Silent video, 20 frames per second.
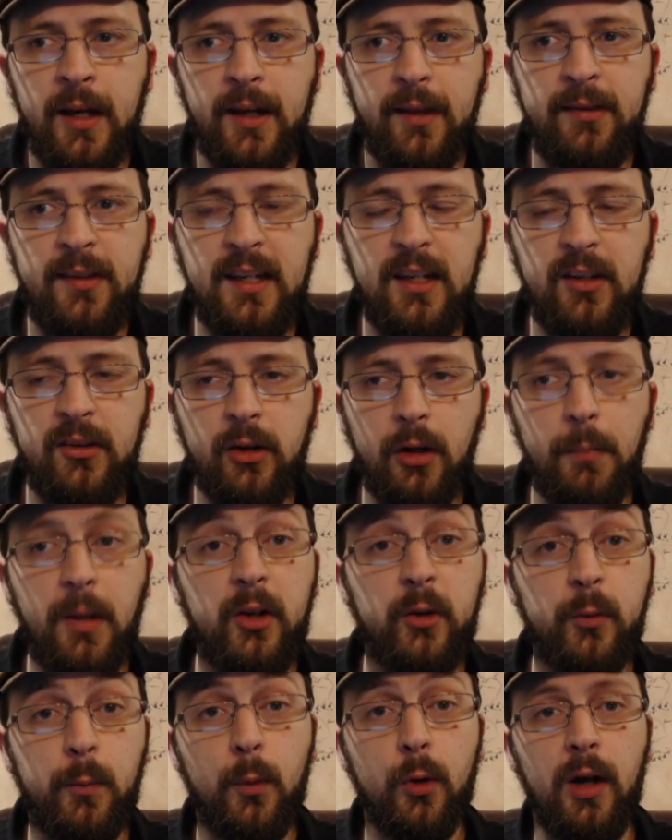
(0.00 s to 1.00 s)
things are
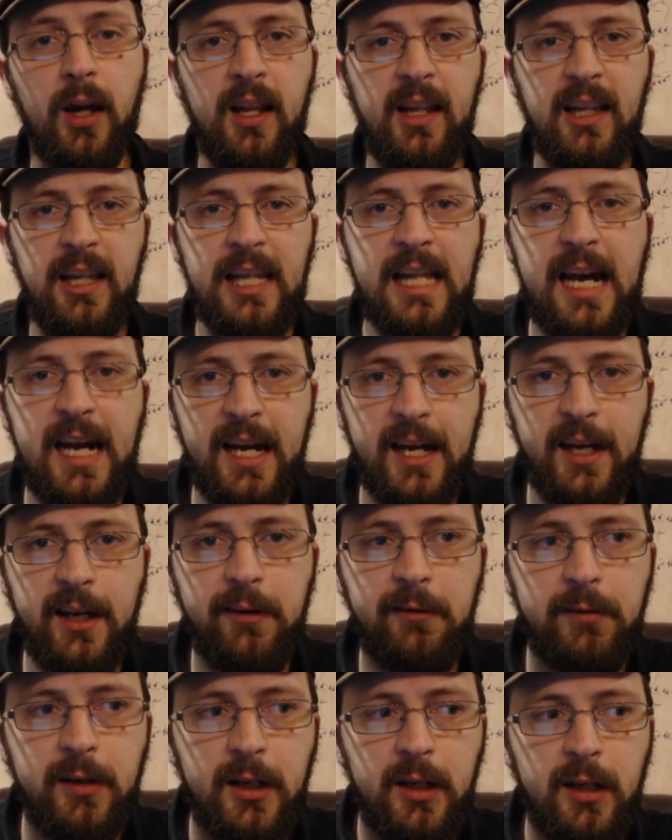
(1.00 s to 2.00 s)
much more
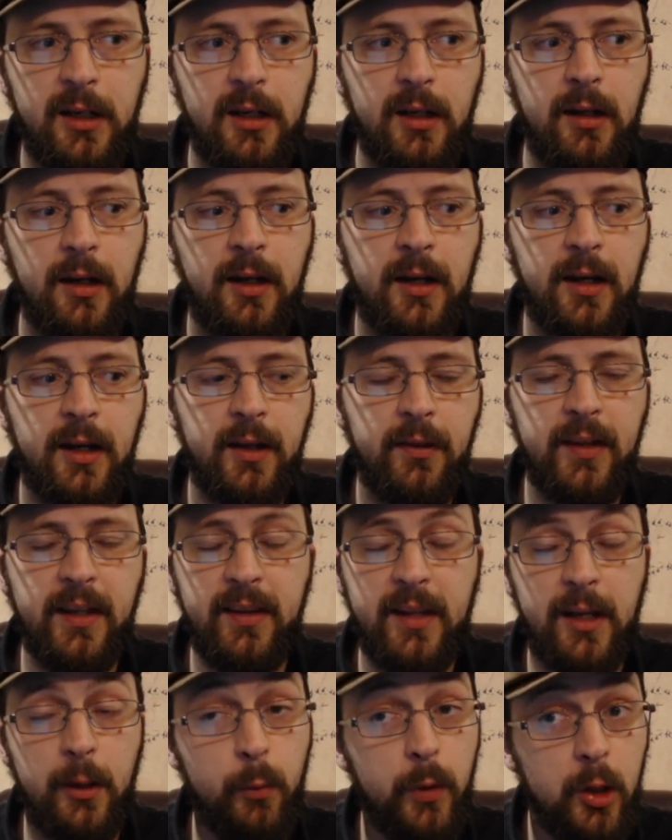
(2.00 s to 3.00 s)
alive than
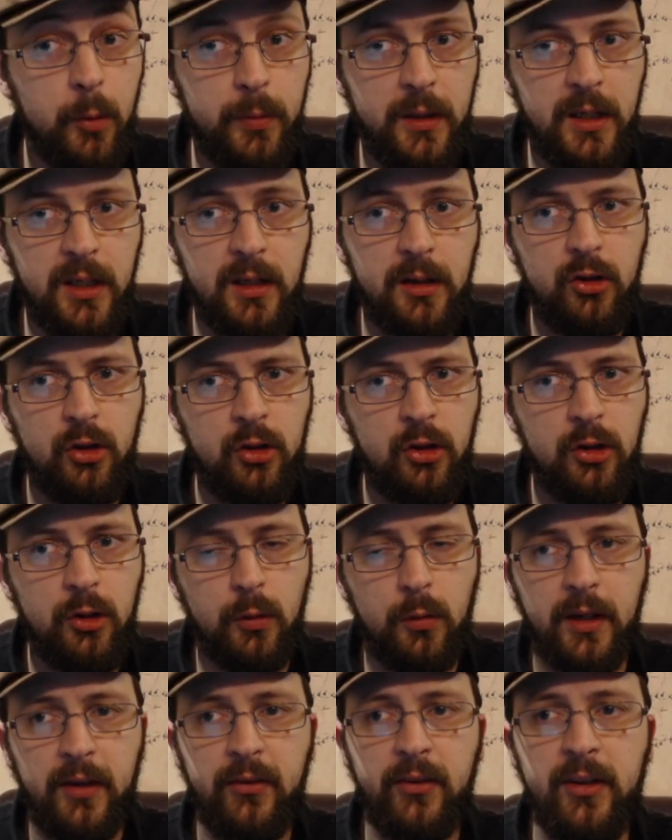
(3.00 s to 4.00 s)
they will be
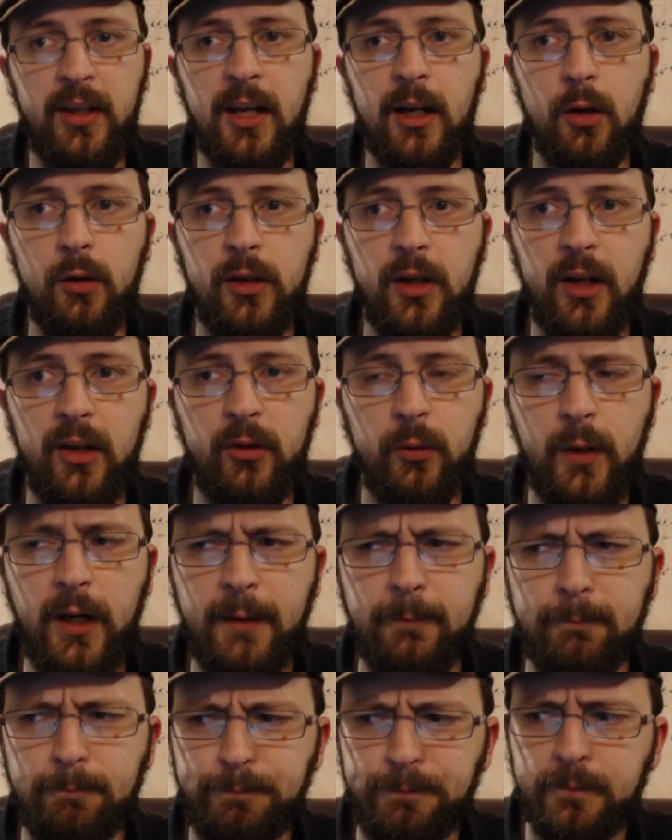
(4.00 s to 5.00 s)
soon as the echo dies
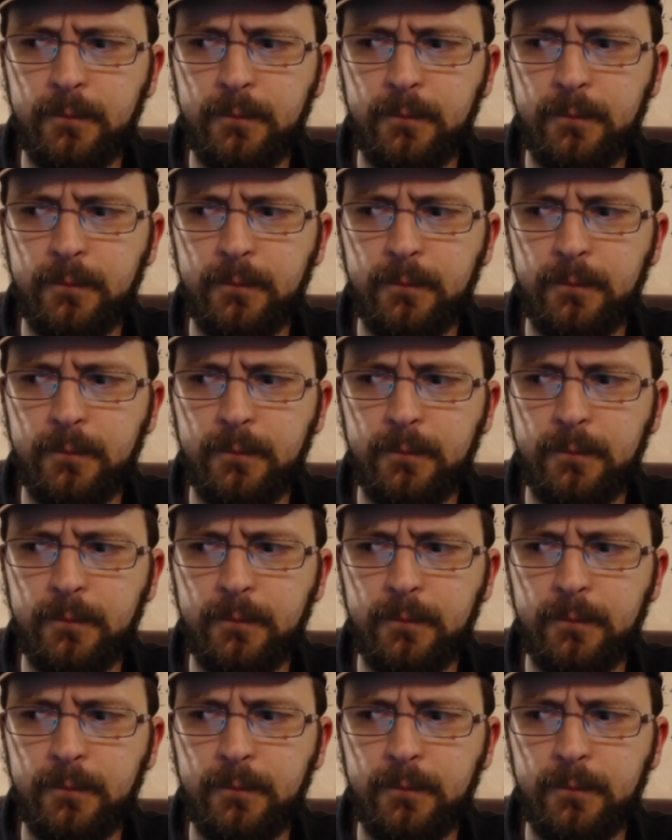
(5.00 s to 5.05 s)
away.